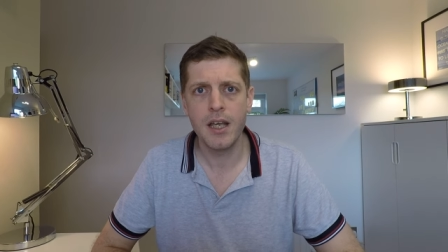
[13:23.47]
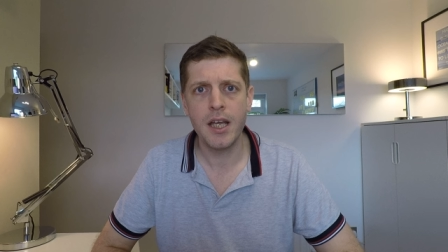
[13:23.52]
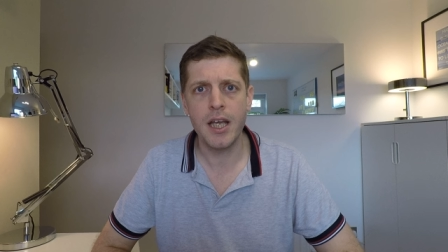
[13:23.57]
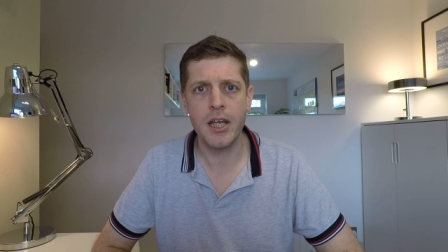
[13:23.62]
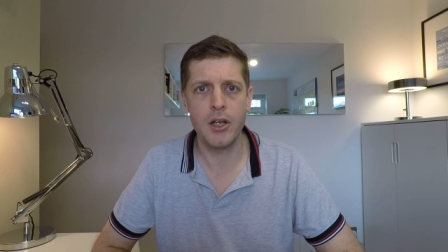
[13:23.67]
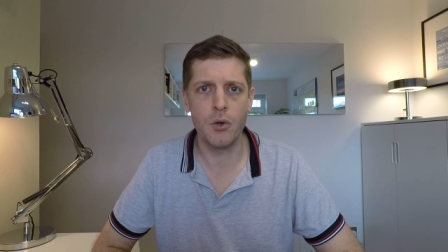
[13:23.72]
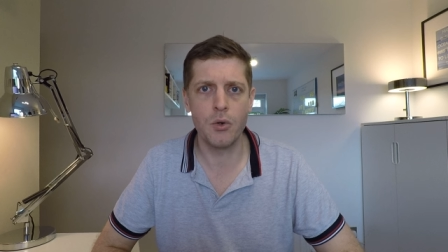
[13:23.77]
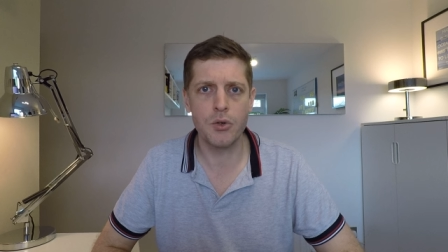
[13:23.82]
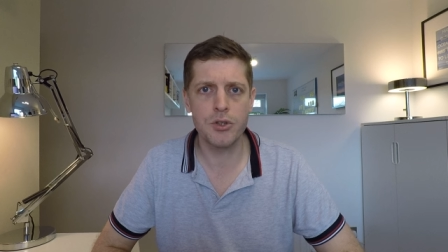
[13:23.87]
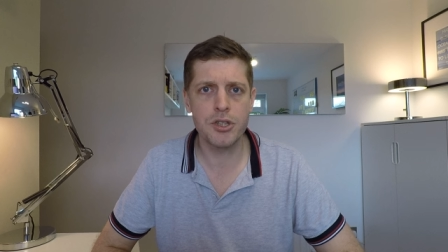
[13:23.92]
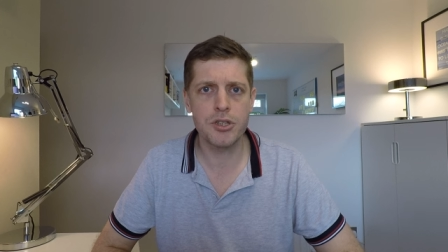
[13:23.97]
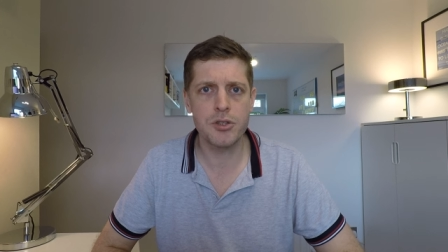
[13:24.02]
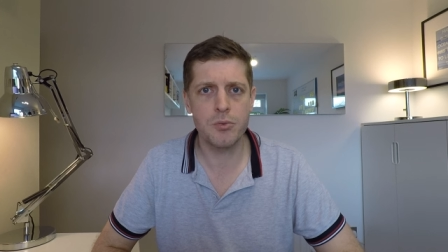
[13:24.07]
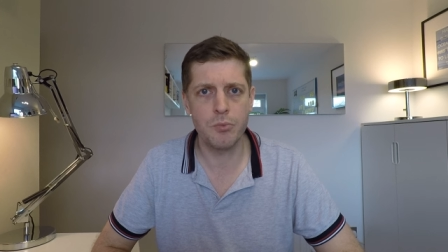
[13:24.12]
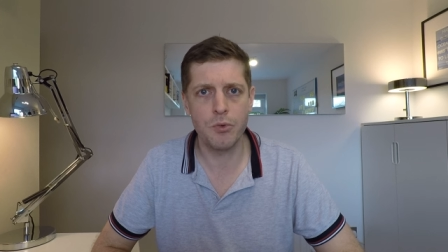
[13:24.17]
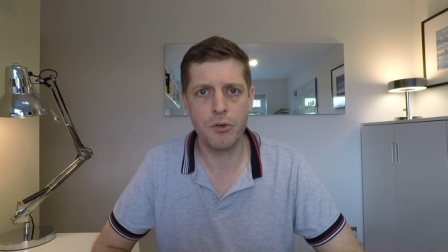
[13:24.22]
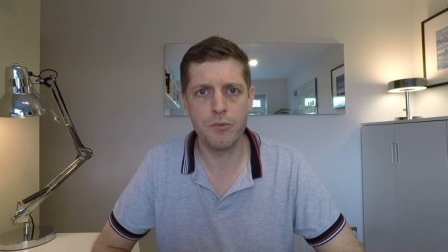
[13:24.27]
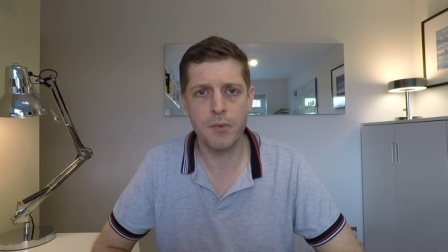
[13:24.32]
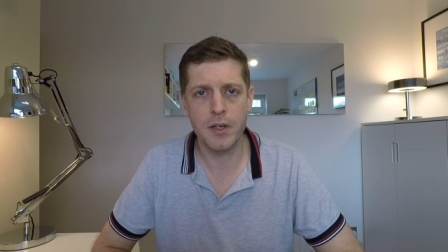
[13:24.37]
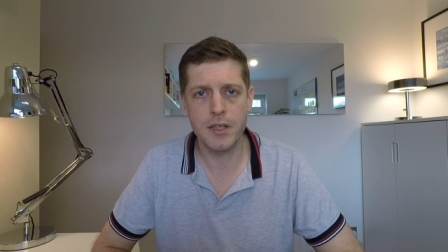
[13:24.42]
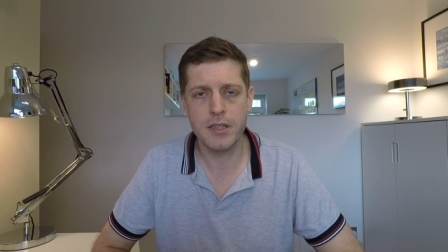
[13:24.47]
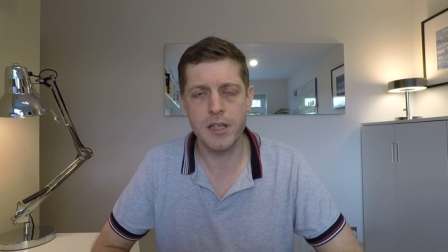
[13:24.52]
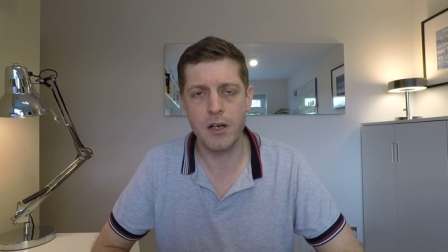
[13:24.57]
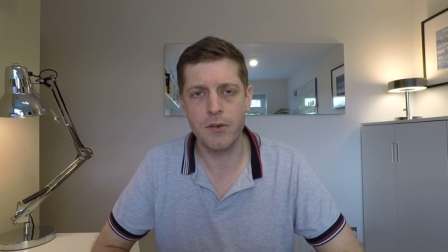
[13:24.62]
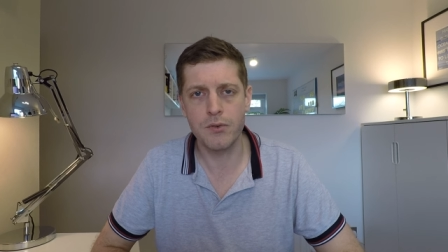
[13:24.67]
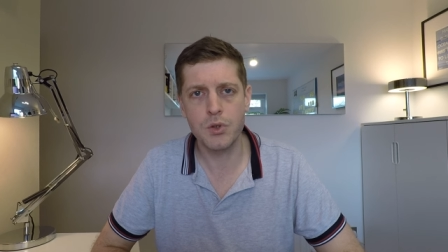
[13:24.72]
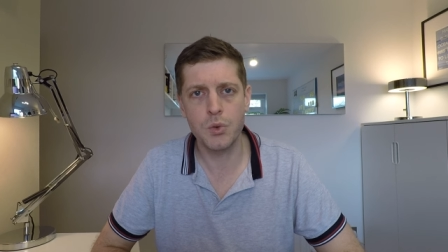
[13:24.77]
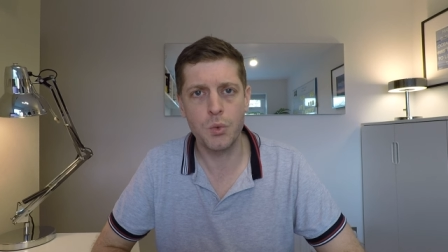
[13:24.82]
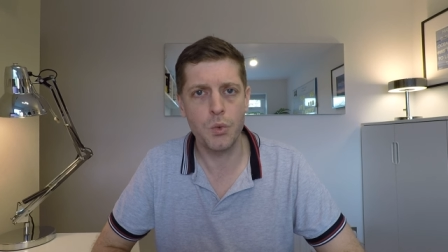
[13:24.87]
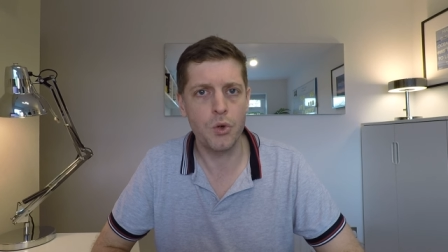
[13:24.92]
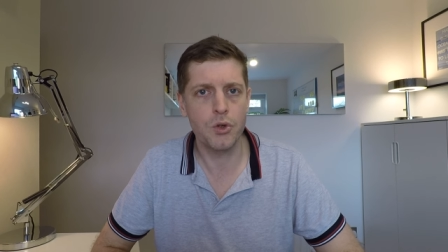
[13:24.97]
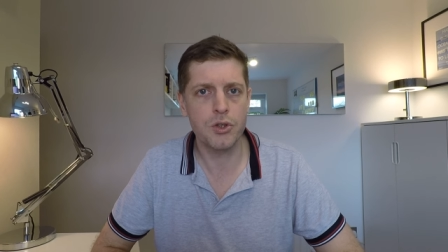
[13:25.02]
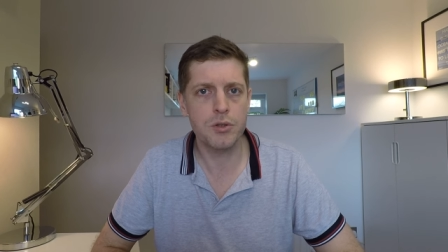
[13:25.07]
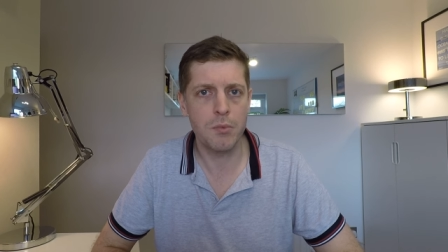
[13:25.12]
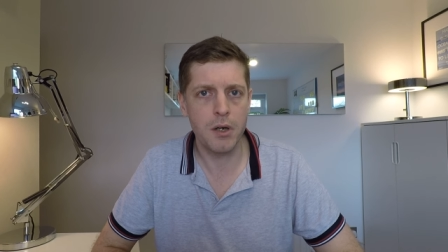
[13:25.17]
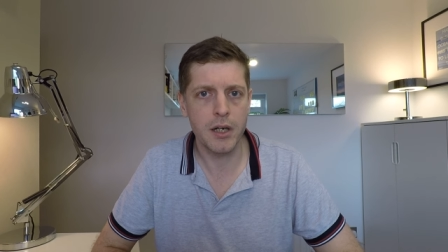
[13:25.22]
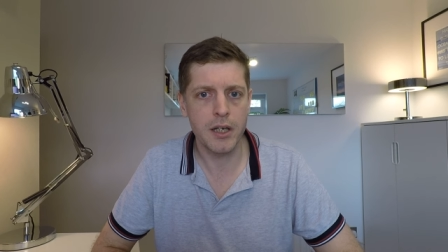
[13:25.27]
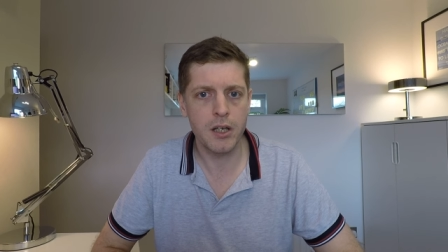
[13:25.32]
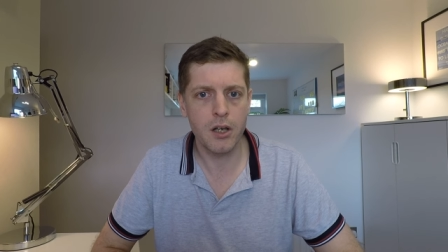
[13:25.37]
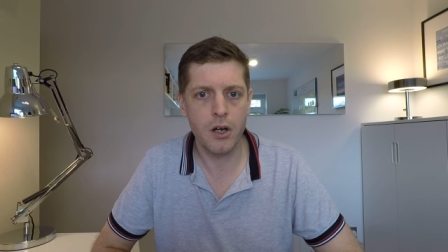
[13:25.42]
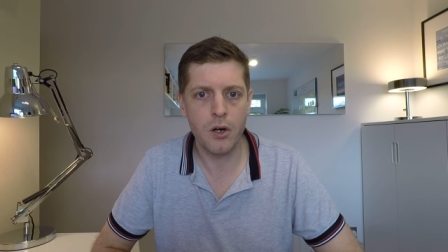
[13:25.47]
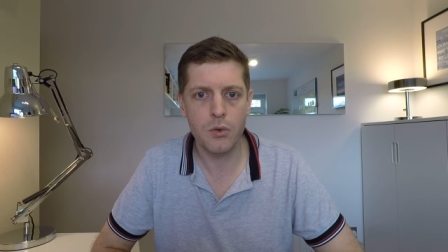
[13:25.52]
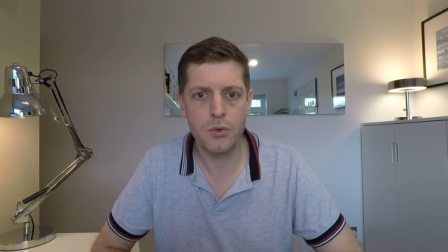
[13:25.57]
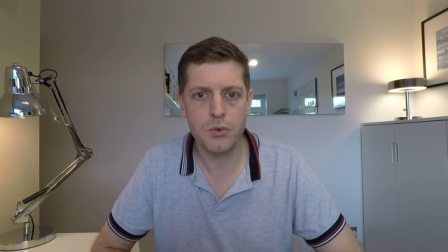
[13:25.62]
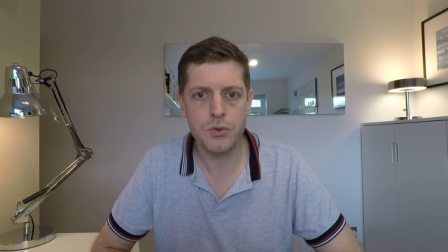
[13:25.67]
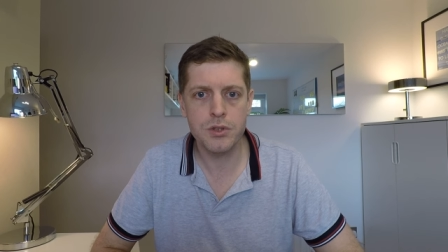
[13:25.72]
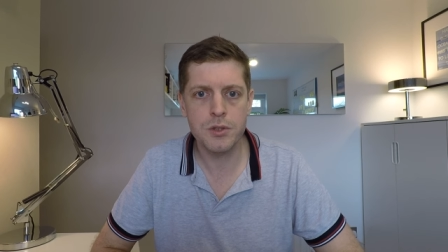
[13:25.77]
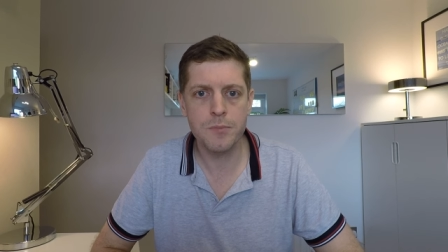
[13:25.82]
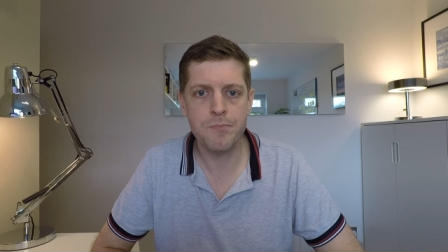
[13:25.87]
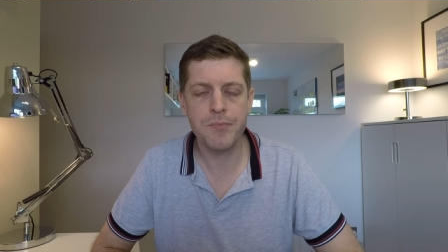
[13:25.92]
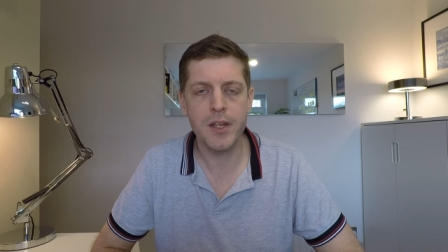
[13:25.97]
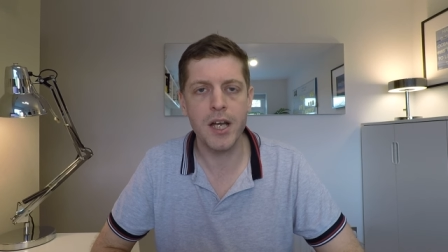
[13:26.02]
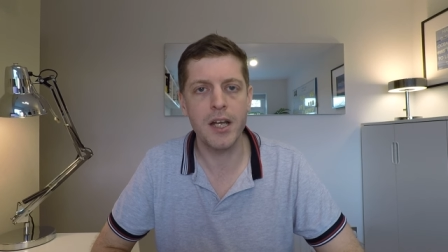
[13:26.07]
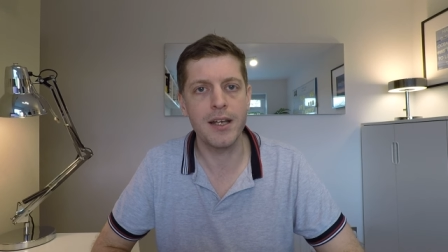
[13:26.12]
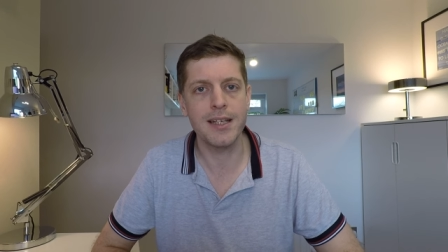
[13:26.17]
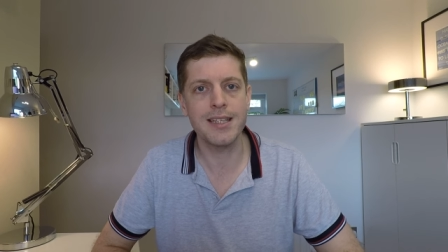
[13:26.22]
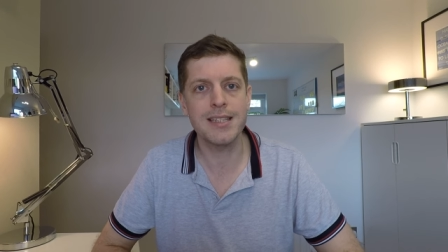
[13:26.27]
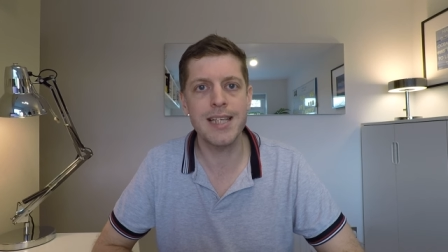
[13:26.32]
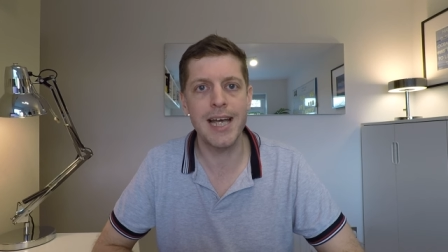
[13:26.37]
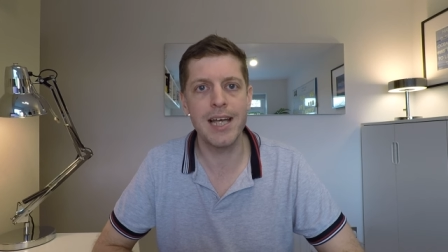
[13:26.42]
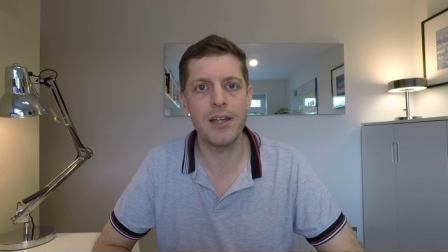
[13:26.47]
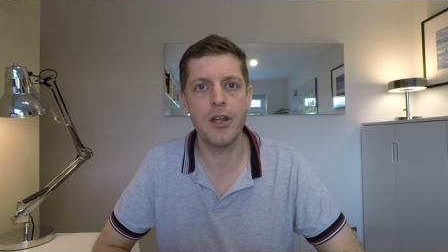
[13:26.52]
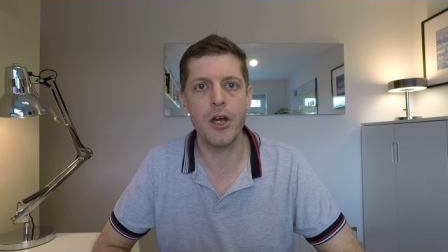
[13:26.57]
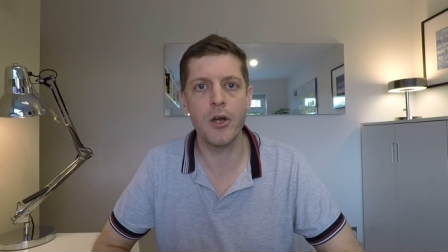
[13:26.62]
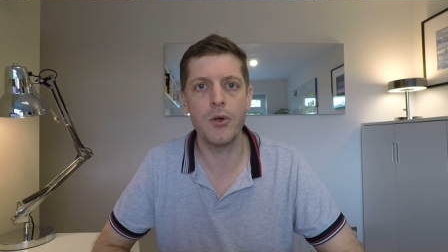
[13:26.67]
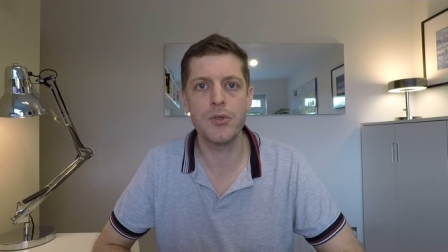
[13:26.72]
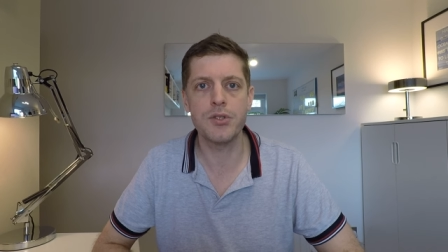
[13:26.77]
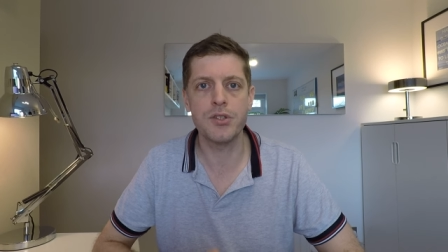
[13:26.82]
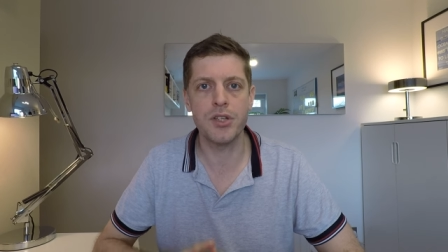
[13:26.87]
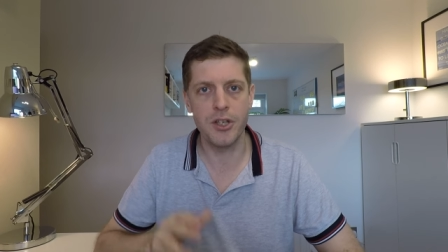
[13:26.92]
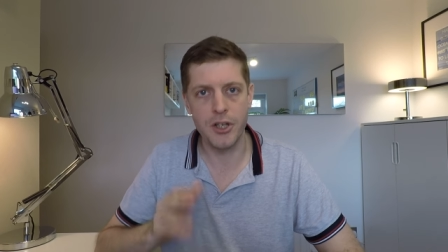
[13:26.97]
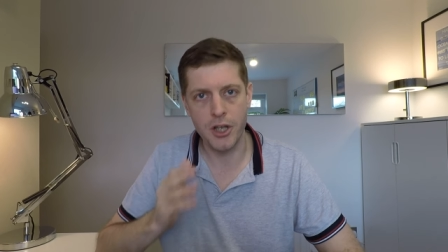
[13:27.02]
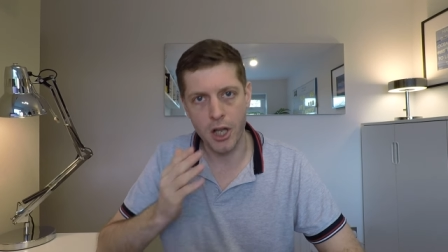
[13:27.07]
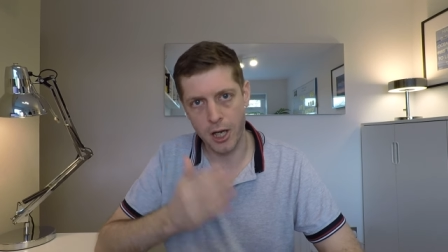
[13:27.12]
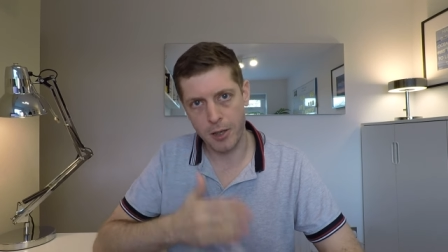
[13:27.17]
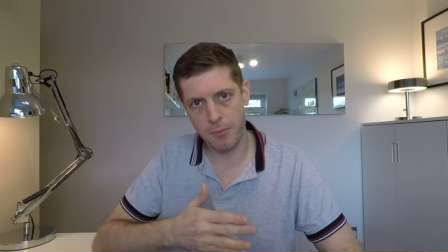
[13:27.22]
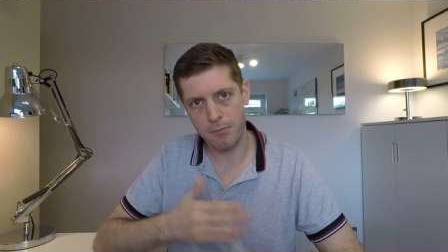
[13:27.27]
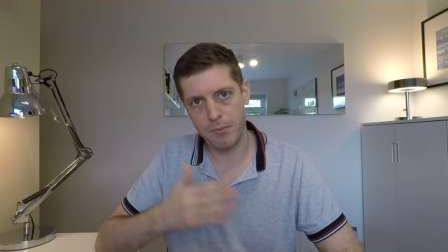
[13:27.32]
in order to move myself towards my goals. And I set those the night